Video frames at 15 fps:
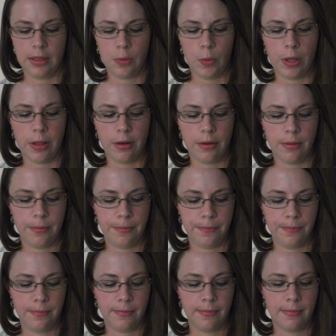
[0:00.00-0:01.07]
weather.
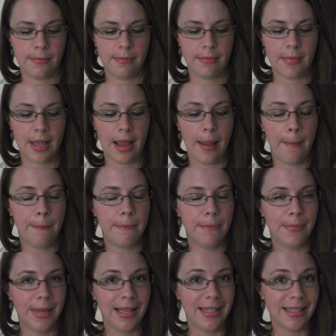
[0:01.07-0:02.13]

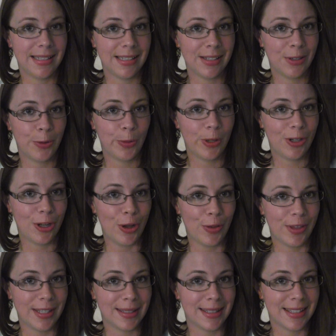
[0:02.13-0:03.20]
But we know
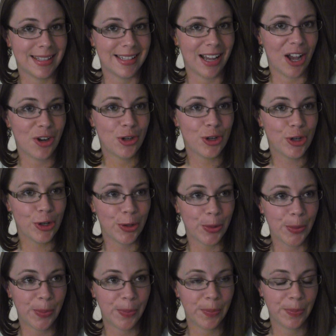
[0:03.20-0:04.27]
this is not
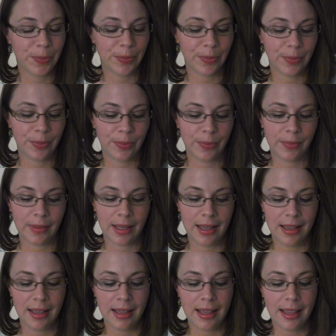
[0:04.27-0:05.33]
true.
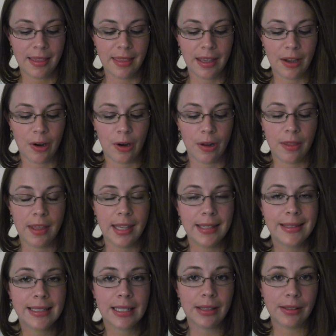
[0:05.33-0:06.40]
The Earth
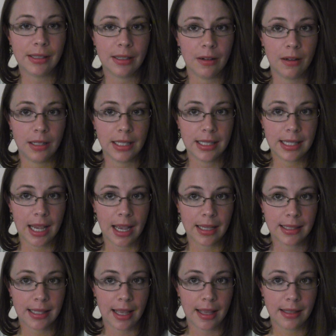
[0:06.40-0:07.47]
is tilted on its
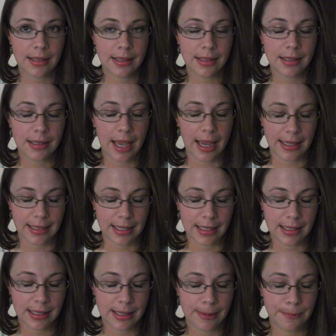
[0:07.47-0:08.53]

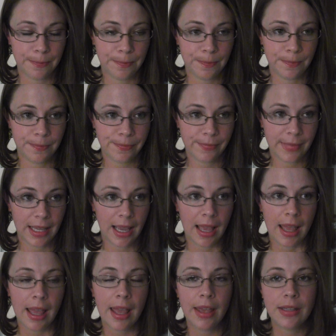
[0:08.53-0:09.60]
axis.
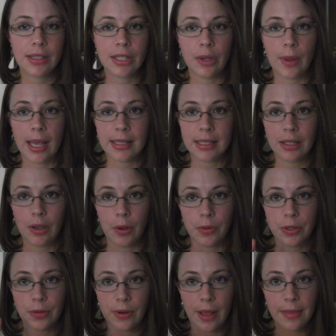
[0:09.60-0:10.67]
So as it
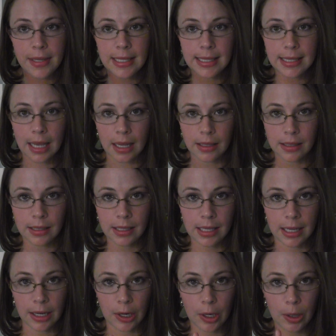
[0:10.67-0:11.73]
goes around the sun in a
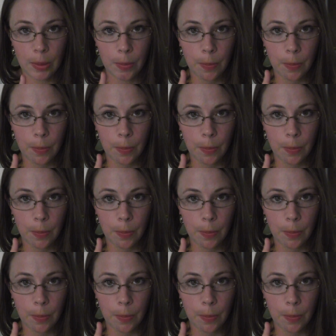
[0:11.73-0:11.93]
year,